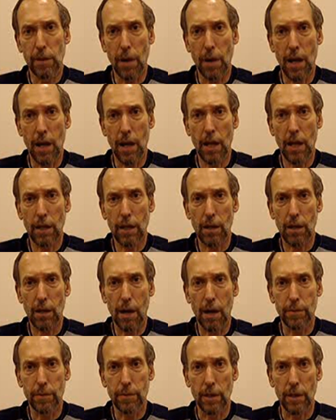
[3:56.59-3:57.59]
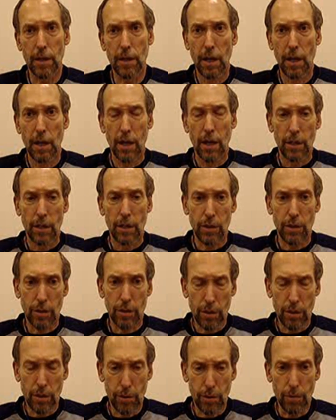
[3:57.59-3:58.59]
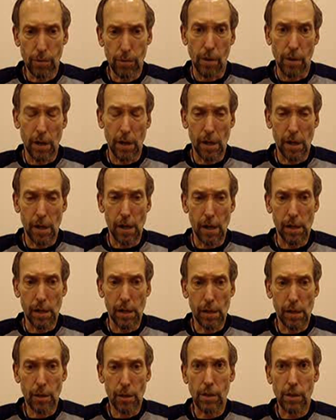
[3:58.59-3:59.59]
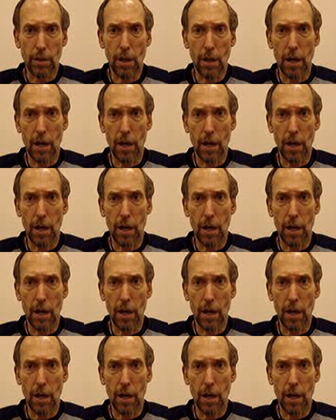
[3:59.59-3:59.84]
by helicopter to a local